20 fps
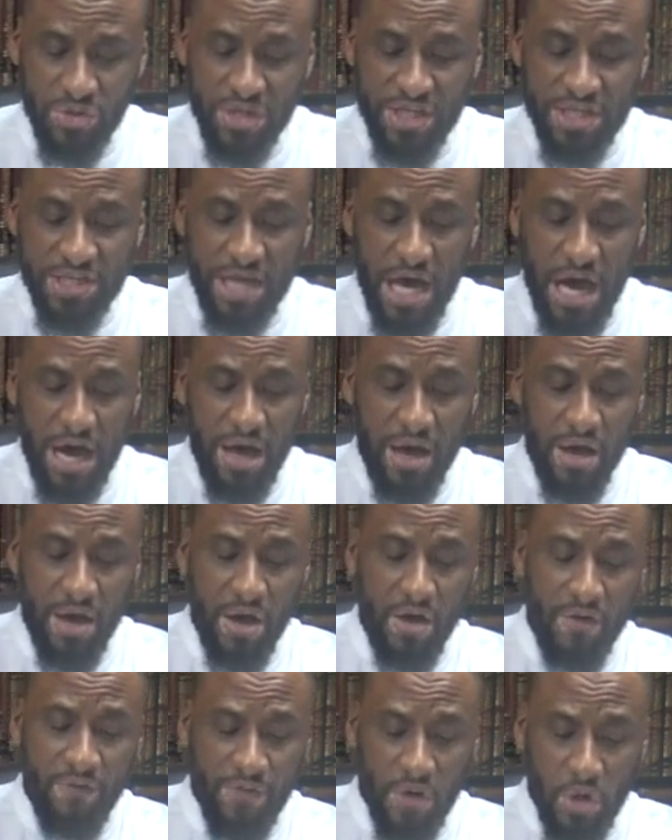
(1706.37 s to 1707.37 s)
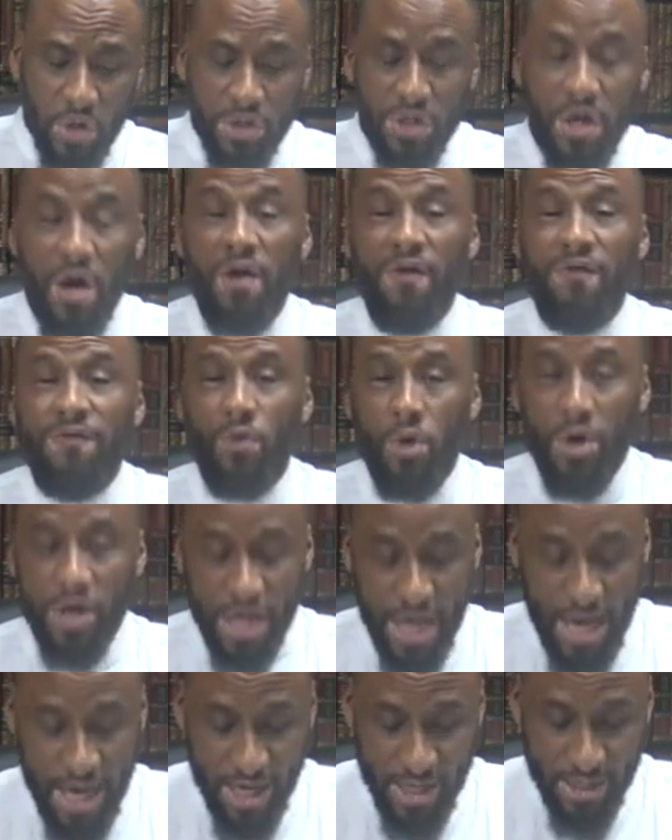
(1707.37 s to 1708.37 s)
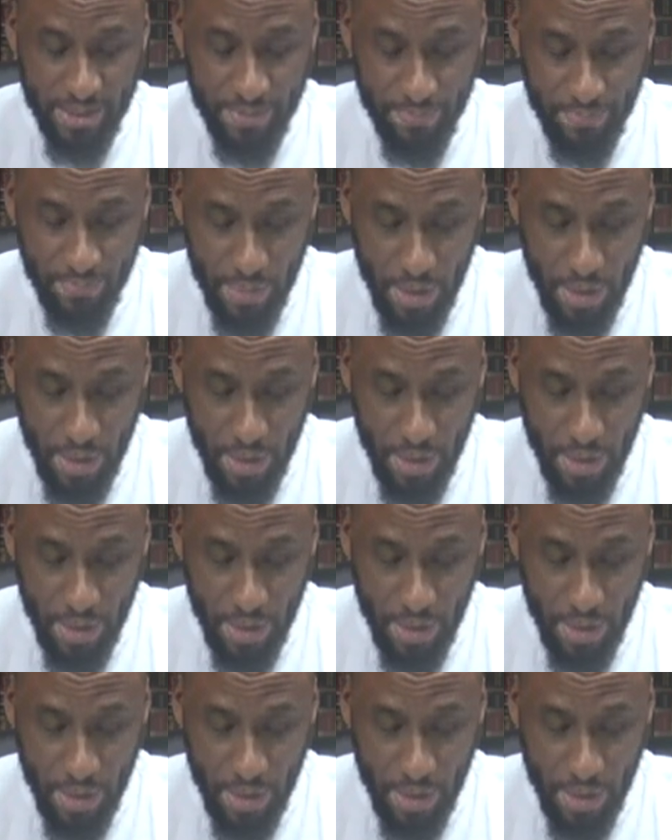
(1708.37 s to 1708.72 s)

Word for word: An-Nisa, verse 48.